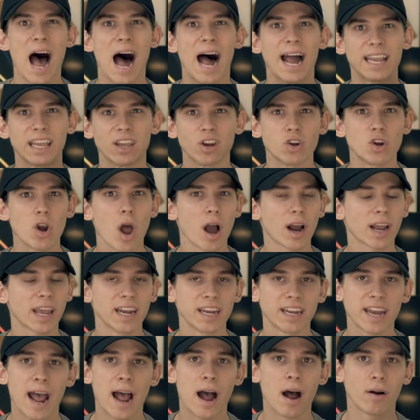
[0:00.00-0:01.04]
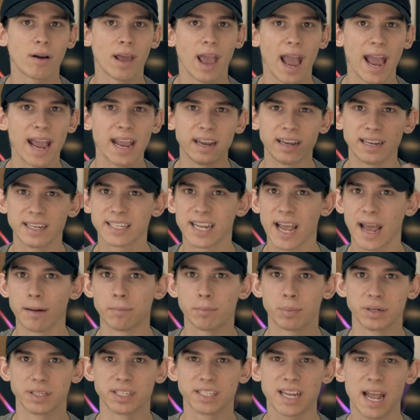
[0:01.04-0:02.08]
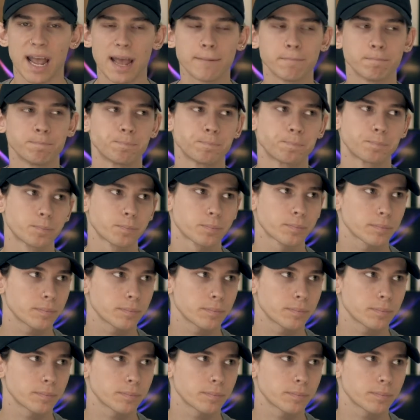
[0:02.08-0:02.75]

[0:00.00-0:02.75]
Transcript: I can knock it down 8–10%.